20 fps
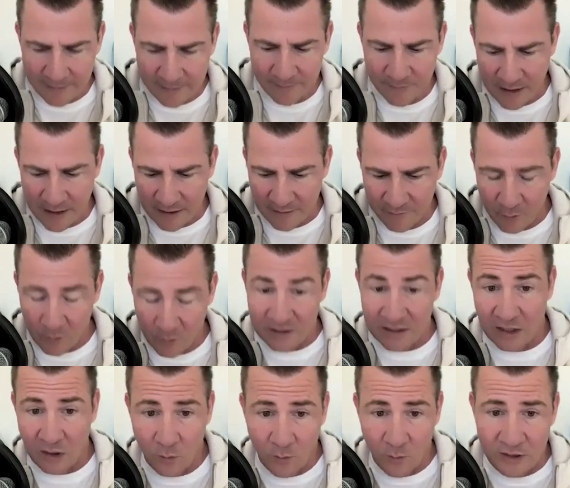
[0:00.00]
I'm kind of
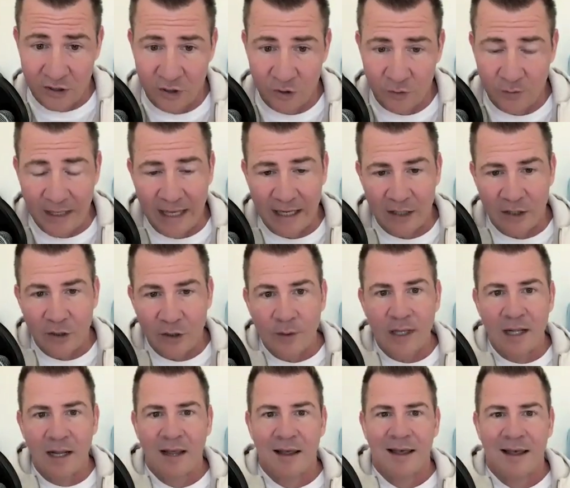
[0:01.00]
focused on the what to do and how to
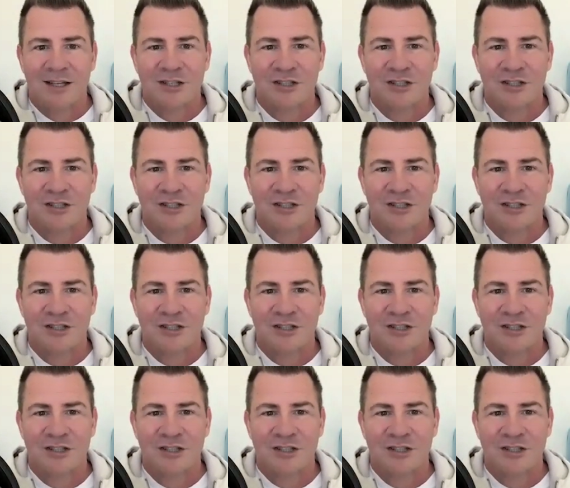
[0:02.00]
do it.